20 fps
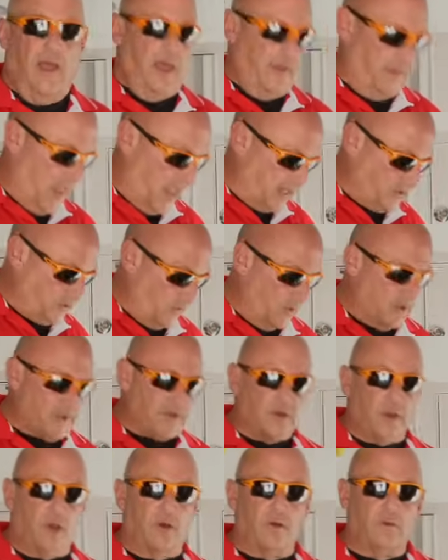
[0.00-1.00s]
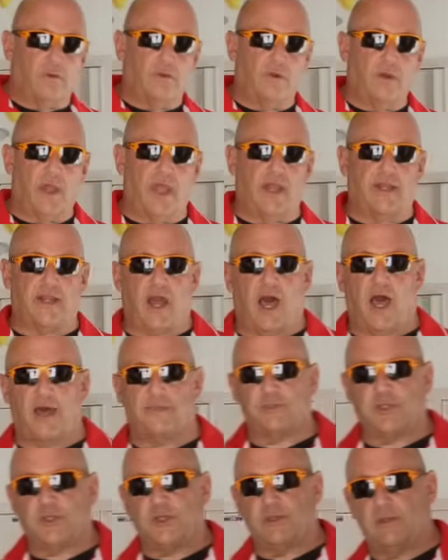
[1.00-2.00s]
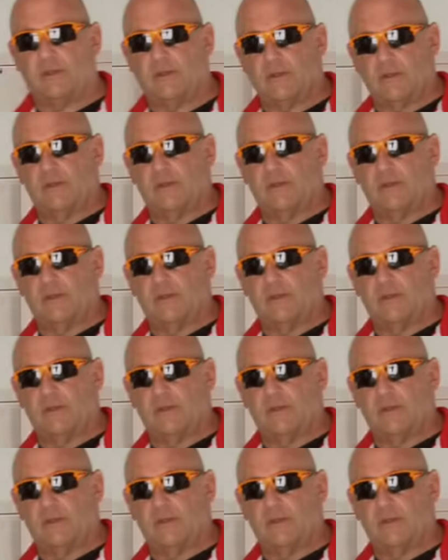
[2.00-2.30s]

And that's also an option,